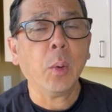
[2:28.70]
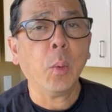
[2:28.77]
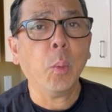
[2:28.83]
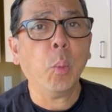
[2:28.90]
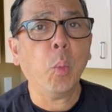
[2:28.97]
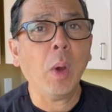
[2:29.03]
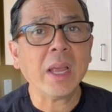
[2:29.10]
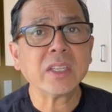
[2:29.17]

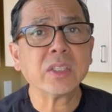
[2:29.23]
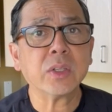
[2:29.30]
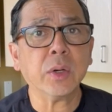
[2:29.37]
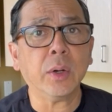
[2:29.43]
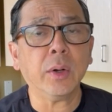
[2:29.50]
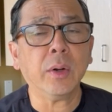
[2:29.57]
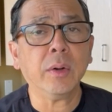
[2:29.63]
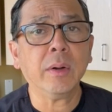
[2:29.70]

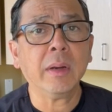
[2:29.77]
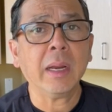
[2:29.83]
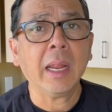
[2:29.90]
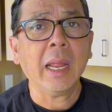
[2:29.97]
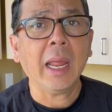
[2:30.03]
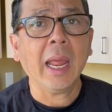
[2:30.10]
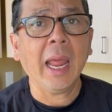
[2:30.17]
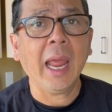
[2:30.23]
Western,
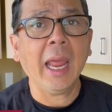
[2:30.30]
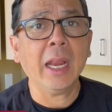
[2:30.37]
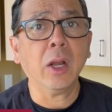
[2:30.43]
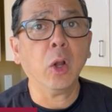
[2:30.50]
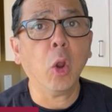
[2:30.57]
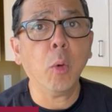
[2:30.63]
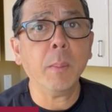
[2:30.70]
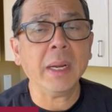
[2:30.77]
and
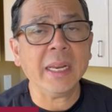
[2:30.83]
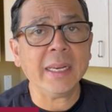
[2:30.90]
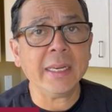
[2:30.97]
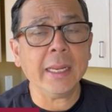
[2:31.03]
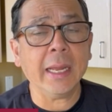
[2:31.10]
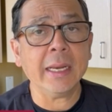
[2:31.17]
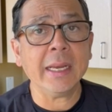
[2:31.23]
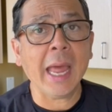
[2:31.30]
Loma
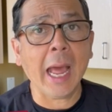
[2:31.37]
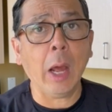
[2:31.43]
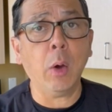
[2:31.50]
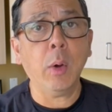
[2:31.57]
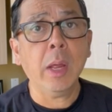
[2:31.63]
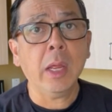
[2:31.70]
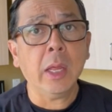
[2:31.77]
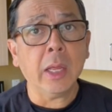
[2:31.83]
Linda. Now,
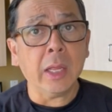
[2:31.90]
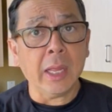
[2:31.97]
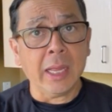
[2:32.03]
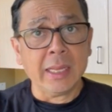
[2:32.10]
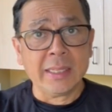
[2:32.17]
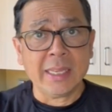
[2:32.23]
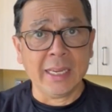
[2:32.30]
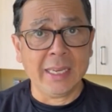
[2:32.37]

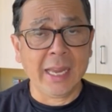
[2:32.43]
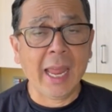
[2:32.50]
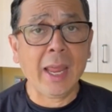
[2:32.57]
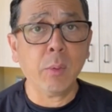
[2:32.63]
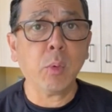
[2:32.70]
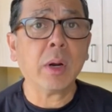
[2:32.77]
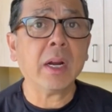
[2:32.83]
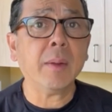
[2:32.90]
today
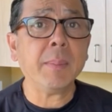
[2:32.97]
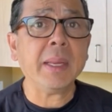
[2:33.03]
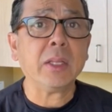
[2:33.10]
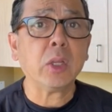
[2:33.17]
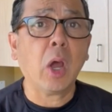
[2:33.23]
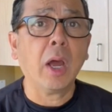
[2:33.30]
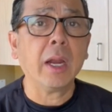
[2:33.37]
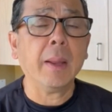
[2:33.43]
we're going to be
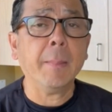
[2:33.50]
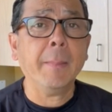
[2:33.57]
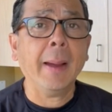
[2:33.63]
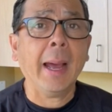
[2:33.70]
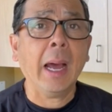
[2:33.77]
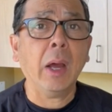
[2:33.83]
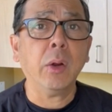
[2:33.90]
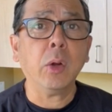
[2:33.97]
talking
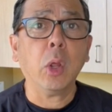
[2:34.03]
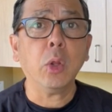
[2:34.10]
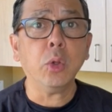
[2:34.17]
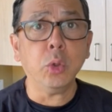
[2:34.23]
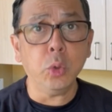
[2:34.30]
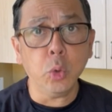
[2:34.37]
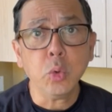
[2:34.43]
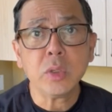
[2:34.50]
about
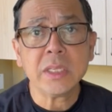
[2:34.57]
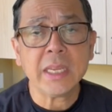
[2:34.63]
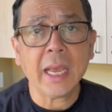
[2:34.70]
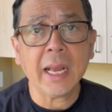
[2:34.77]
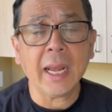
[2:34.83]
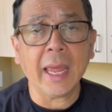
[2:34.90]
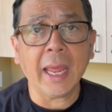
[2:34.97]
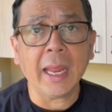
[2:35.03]

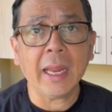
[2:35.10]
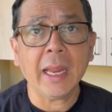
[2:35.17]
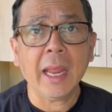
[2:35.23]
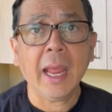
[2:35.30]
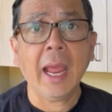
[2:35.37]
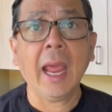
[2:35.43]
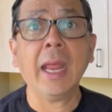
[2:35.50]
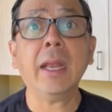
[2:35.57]
UCLA,
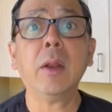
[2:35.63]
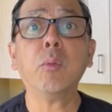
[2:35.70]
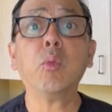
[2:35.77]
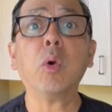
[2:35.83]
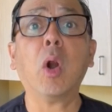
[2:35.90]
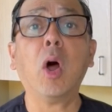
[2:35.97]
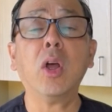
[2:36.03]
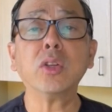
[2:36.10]
and then
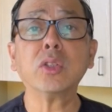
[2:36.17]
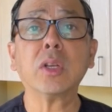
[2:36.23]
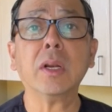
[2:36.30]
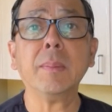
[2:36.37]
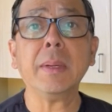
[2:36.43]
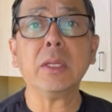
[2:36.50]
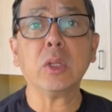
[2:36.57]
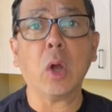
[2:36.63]
we're also going to
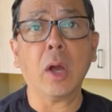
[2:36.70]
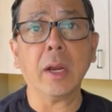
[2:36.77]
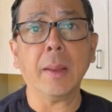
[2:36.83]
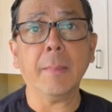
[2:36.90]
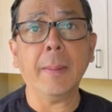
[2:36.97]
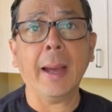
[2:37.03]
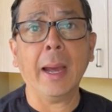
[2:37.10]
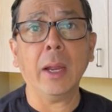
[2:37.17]
be talking
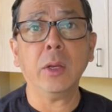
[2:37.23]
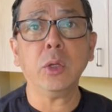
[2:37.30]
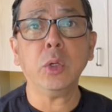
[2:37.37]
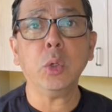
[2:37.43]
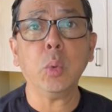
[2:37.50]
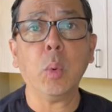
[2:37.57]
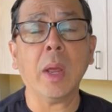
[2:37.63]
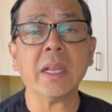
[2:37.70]
about
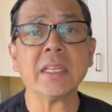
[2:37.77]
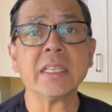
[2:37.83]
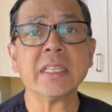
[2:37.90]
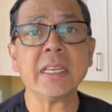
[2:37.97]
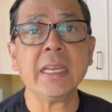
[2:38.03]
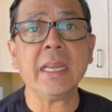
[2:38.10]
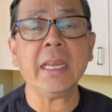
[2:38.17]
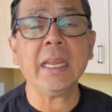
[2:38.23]

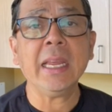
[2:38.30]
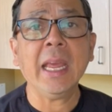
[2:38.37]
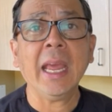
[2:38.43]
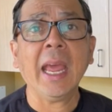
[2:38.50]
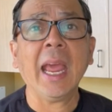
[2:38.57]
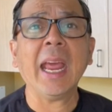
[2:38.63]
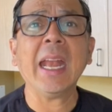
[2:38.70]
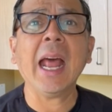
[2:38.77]
USC
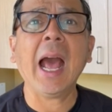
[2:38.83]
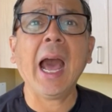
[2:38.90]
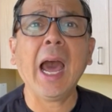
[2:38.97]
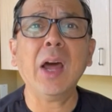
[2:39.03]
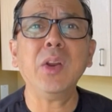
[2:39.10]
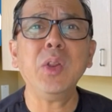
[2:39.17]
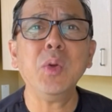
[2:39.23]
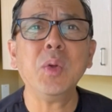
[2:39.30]
and
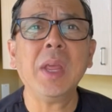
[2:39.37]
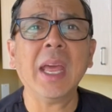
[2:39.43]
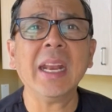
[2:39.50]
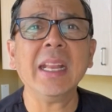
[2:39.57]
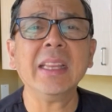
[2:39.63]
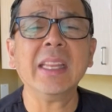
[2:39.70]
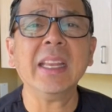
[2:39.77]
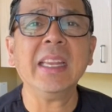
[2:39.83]
how do you get
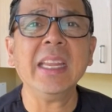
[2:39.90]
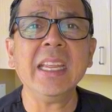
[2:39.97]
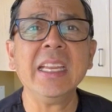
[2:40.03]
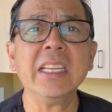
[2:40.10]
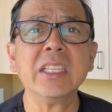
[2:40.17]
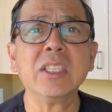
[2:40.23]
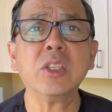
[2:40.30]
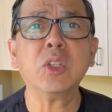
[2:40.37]
into
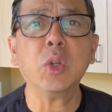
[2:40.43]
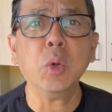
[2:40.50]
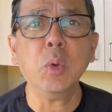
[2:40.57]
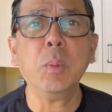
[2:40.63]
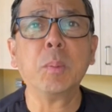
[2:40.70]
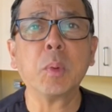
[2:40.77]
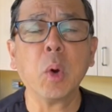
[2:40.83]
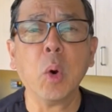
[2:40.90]
these
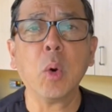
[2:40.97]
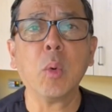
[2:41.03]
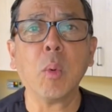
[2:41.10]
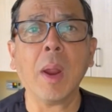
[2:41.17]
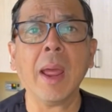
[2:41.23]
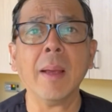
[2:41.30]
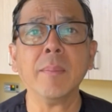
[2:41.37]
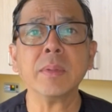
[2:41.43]
two
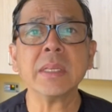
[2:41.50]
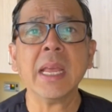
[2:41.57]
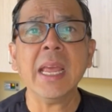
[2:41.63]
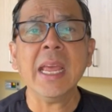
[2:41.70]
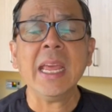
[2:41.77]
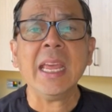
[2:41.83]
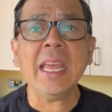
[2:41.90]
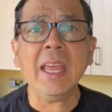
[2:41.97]
programs
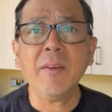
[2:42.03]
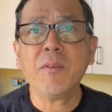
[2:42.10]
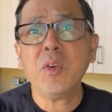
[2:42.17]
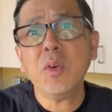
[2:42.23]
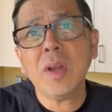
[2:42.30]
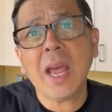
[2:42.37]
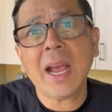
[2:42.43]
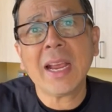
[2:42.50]
if
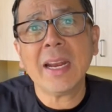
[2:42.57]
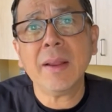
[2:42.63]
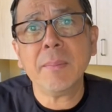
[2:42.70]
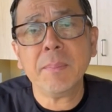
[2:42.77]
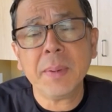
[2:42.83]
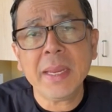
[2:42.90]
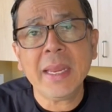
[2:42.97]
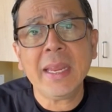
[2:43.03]
you're not going to
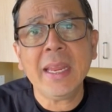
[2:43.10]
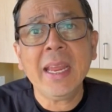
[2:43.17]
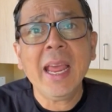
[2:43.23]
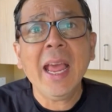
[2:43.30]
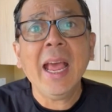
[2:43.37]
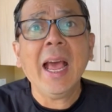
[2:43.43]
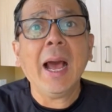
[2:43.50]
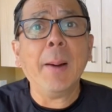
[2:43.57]
be
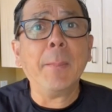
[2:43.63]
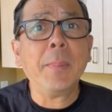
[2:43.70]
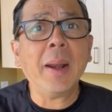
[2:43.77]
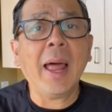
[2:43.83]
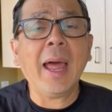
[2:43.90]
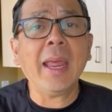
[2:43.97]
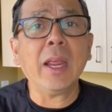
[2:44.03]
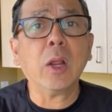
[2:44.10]

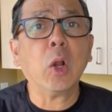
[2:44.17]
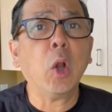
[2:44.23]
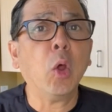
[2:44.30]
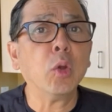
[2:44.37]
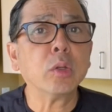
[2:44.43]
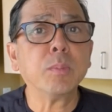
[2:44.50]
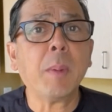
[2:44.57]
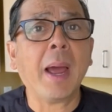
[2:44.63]
applying
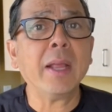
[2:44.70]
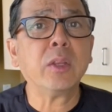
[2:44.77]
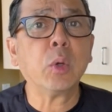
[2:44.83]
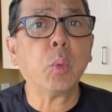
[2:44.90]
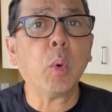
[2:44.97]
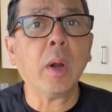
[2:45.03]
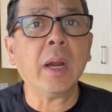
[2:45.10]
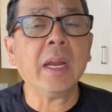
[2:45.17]
close by to
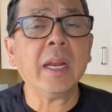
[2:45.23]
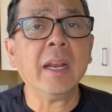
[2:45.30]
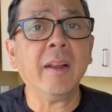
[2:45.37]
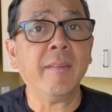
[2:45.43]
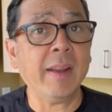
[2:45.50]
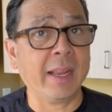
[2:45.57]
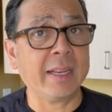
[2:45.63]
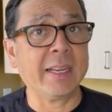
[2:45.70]
where you
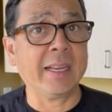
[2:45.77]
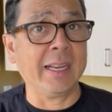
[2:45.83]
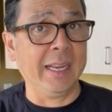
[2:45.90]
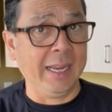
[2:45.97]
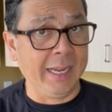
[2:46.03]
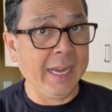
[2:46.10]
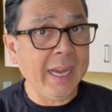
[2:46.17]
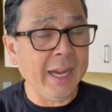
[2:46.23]
live, like
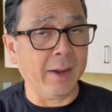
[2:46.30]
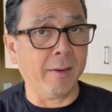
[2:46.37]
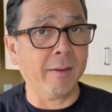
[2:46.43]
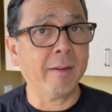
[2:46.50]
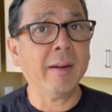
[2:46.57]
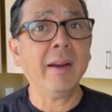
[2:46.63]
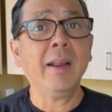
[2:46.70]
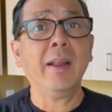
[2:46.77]
here.
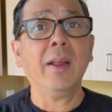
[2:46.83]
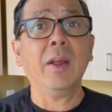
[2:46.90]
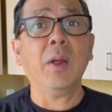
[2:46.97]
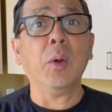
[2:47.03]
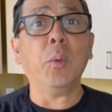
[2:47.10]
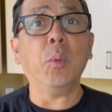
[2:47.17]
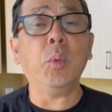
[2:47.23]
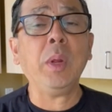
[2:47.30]

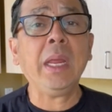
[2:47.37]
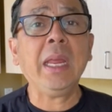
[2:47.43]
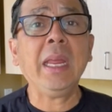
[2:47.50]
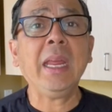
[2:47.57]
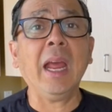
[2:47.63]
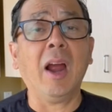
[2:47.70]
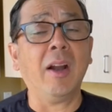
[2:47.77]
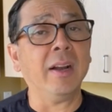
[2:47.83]

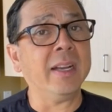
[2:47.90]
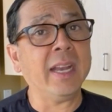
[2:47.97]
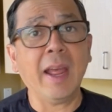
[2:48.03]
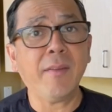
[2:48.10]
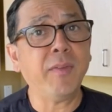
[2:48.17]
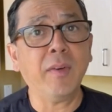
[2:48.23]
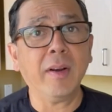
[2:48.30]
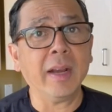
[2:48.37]
We are
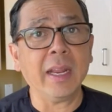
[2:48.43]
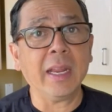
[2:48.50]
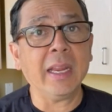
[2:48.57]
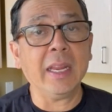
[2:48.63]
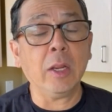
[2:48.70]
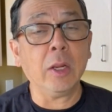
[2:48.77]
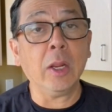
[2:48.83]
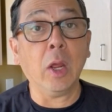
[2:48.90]
definitely
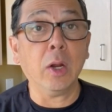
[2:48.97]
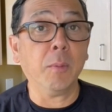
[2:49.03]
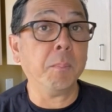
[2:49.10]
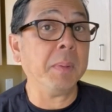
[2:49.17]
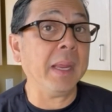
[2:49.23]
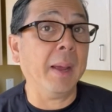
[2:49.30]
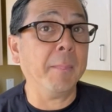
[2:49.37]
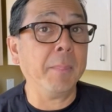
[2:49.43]
going to
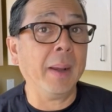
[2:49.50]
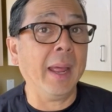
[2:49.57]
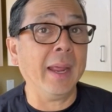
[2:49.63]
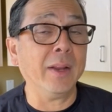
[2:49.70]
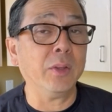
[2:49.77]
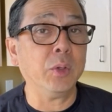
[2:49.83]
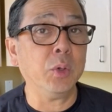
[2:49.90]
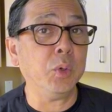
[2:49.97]
be
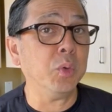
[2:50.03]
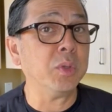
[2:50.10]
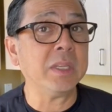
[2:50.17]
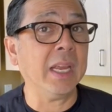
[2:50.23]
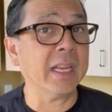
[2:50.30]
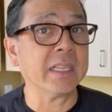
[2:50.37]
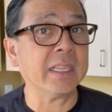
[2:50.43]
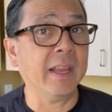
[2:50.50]
applying to
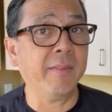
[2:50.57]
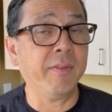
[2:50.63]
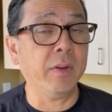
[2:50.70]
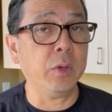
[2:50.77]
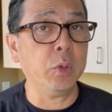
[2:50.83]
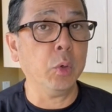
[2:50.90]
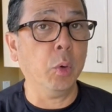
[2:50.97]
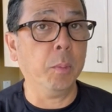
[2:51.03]
UCSF
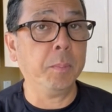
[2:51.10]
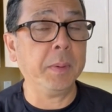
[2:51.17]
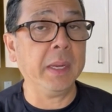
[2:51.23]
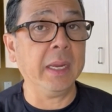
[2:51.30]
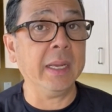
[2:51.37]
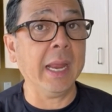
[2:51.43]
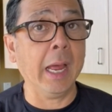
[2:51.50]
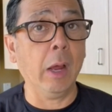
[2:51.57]
and
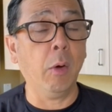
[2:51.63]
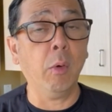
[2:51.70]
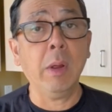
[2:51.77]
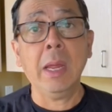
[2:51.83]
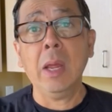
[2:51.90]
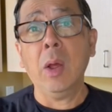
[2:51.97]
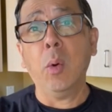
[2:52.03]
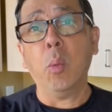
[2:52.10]
UOP. Now,
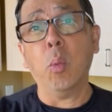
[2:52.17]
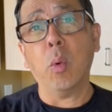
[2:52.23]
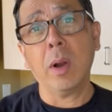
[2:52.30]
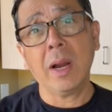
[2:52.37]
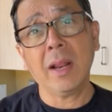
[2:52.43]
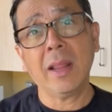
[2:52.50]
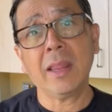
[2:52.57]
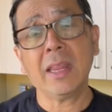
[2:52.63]
one
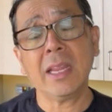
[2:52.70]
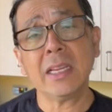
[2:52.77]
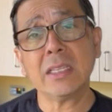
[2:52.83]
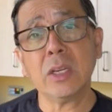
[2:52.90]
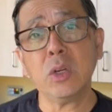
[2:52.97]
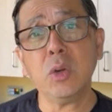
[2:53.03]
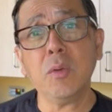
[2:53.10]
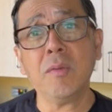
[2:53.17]
of the things
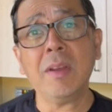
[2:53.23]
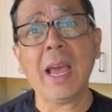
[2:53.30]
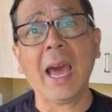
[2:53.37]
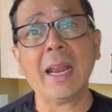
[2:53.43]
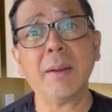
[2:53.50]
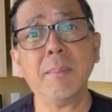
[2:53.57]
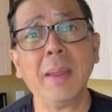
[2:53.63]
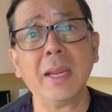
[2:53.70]
that you've got
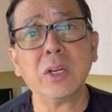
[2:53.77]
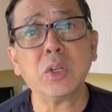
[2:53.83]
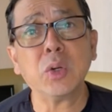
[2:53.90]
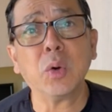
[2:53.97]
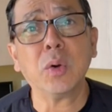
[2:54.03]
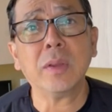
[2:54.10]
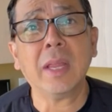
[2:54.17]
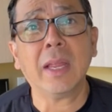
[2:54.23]
to make
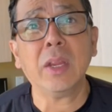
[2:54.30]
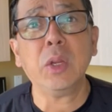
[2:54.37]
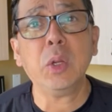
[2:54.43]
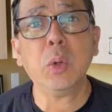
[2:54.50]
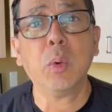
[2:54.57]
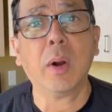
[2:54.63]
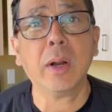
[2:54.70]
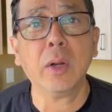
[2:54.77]
sure that
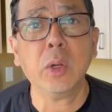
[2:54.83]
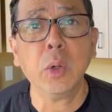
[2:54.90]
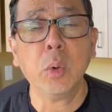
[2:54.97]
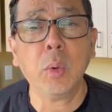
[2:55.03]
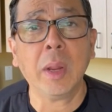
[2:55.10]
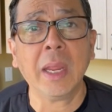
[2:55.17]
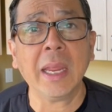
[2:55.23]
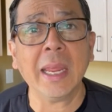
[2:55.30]
you are
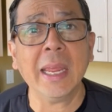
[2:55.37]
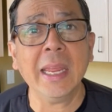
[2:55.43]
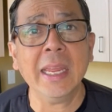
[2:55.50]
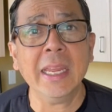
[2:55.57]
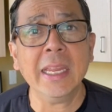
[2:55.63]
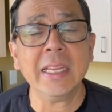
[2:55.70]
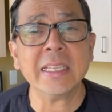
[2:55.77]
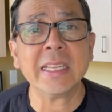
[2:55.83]
doing
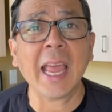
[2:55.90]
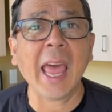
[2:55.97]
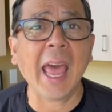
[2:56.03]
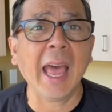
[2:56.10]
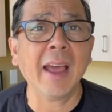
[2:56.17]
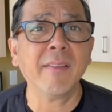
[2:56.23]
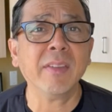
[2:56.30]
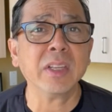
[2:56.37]
is
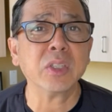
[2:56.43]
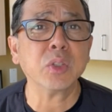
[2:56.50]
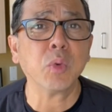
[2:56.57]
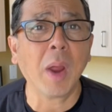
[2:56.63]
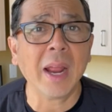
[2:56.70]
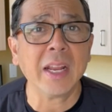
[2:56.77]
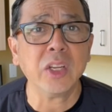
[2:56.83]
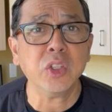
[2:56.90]
have a
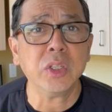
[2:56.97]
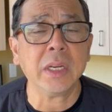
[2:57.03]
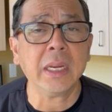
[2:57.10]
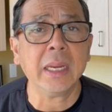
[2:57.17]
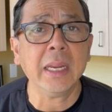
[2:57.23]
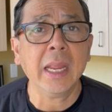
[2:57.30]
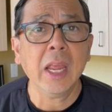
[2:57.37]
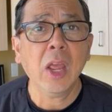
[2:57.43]

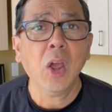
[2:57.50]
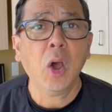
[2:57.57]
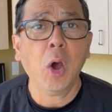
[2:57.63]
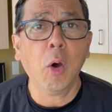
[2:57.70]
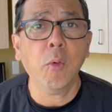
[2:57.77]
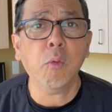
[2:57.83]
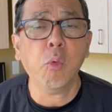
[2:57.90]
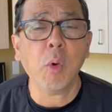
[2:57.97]
strategy
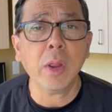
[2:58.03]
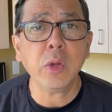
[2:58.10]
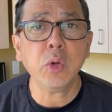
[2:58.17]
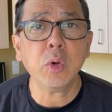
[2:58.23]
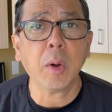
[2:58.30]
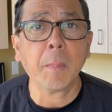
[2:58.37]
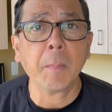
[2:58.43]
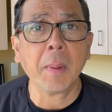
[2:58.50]
of when
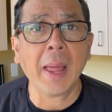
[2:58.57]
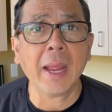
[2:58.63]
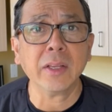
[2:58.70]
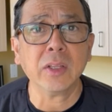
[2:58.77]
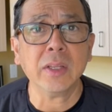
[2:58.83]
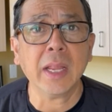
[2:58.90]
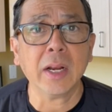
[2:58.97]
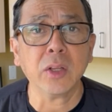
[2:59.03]
you're applying
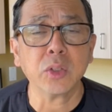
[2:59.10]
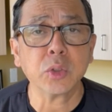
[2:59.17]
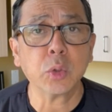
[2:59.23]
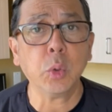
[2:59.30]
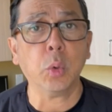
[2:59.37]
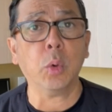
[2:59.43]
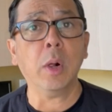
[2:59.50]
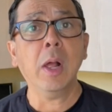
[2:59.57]
to dental
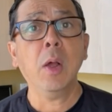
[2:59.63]
school.